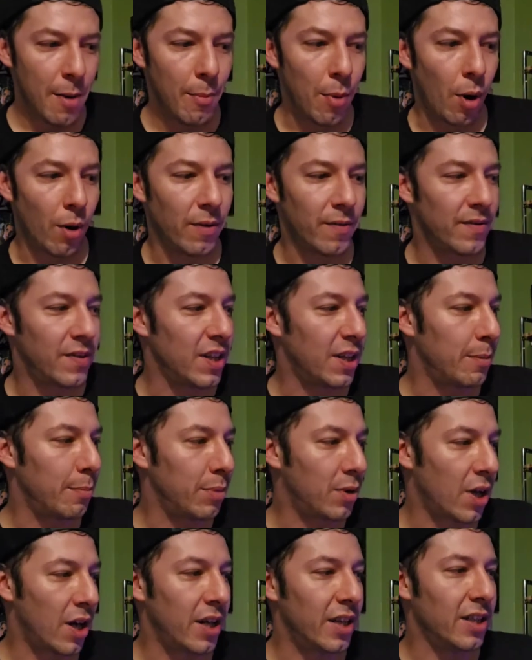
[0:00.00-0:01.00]
part of the
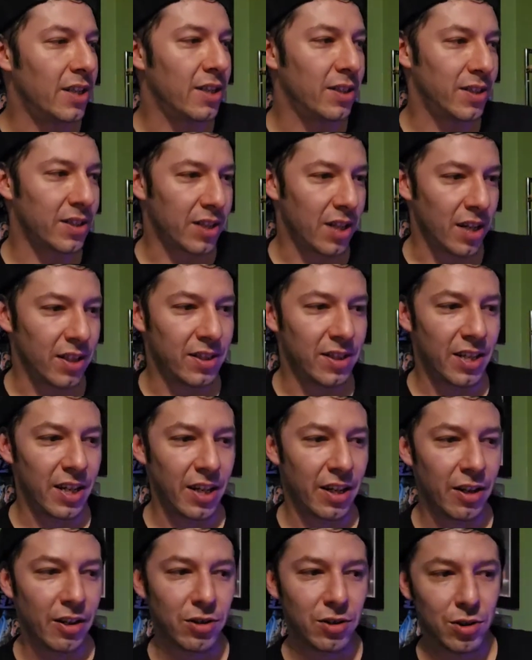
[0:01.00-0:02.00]
Bloody
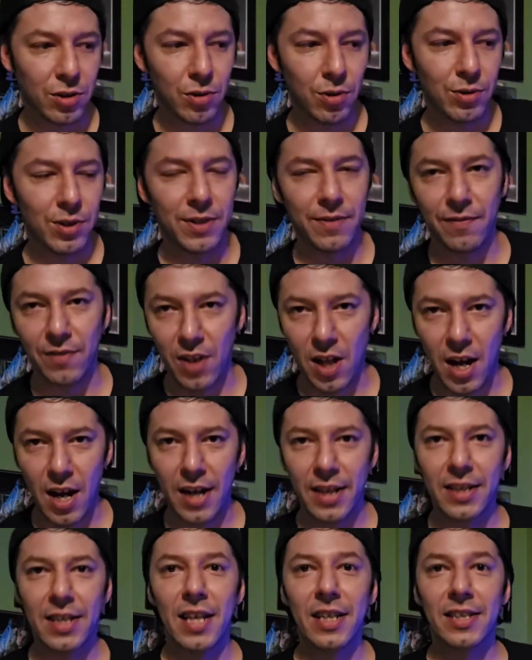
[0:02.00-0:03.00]
Disgusting exclusive
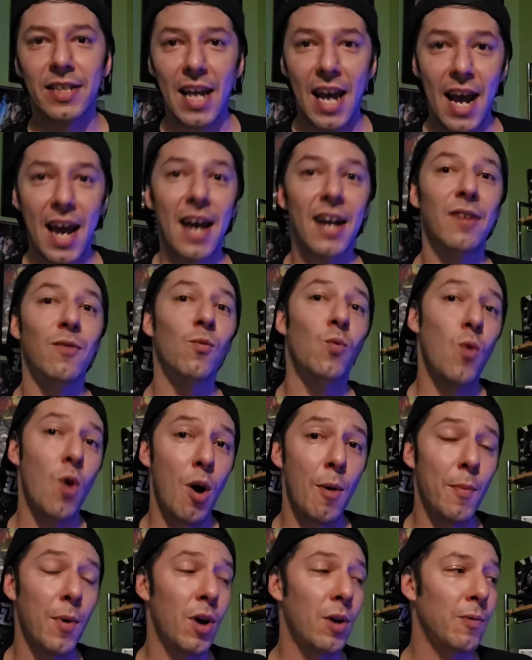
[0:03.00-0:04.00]
line that's at
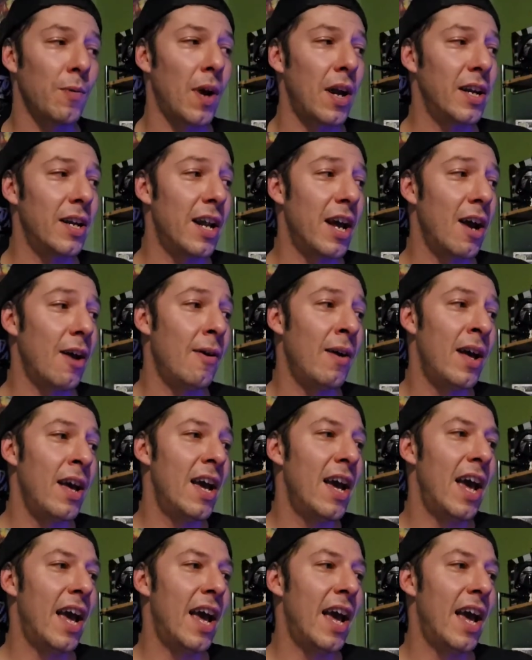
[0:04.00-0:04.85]
Walmart right now